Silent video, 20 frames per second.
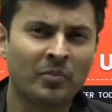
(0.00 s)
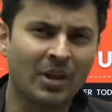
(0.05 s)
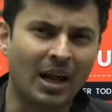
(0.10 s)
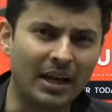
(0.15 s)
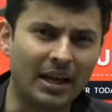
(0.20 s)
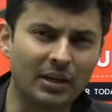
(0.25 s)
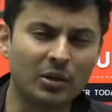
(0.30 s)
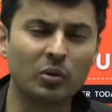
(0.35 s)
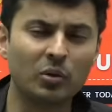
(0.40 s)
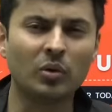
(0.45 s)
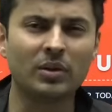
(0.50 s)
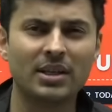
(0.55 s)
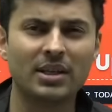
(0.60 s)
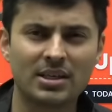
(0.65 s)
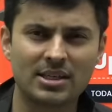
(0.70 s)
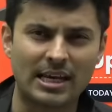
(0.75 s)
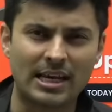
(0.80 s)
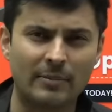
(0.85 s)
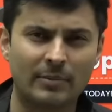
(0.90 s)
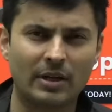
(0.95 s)
I know
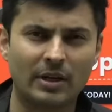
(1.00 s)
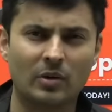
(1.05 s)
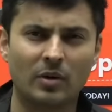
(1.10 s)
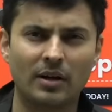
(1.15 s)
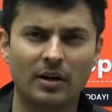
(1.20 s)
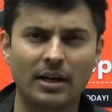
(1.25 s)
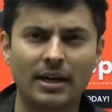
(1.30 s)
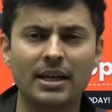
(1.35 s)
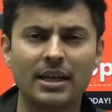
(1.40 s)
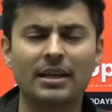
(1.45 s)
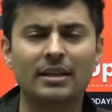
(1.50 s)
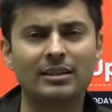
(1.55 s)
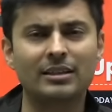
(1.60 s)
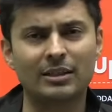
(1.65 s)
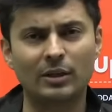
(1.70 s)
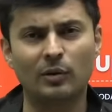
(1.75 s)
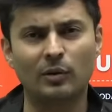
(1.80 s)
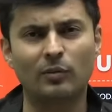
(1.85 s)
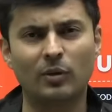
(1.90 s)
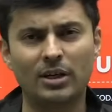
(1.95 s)
this chapter already.
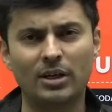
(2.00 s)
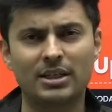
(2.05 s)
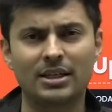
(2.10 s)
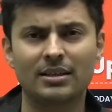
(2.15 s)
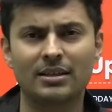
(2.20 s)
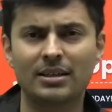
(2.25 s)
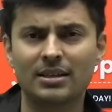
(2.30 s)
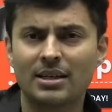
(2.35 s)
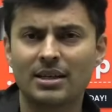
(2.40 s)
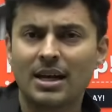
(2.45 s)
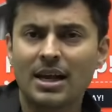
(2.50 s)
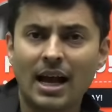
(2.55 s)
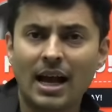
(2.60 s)
Instead of watching this,